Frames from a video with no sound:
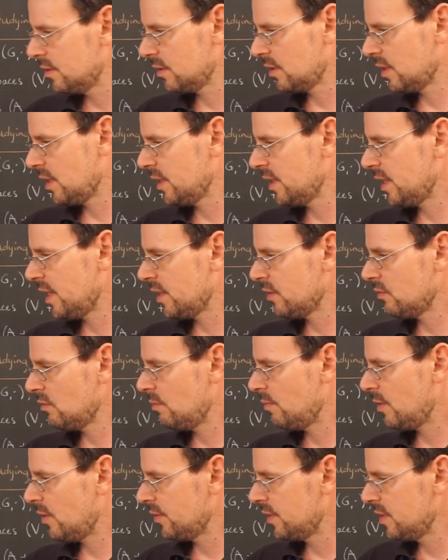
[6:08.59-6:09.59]
Cardano
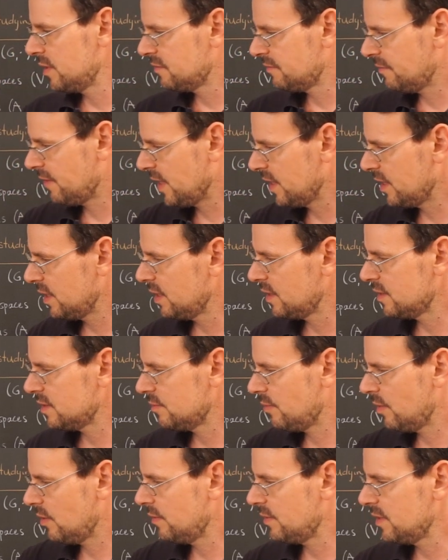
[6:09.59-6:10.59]
about his findings
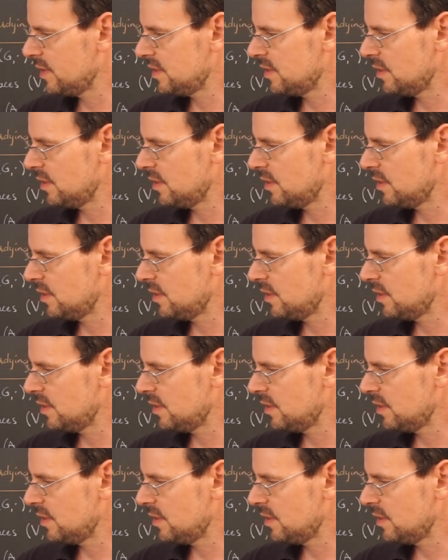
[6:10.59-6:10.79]
about these